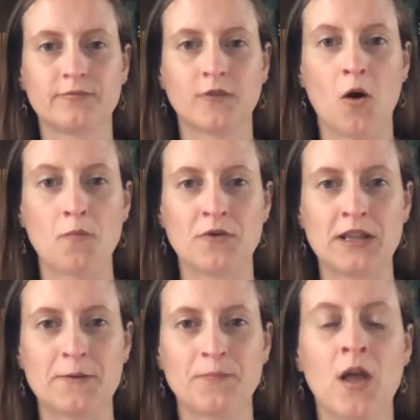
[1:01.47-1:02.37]
can't breathe.
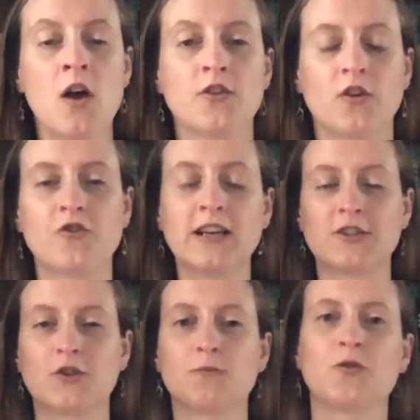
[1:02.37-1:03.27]
So I'll try and
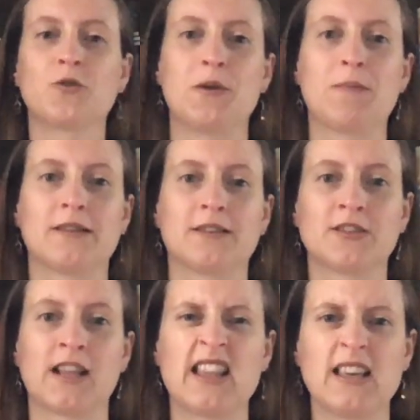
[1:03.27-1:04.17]
stop talking about it because I think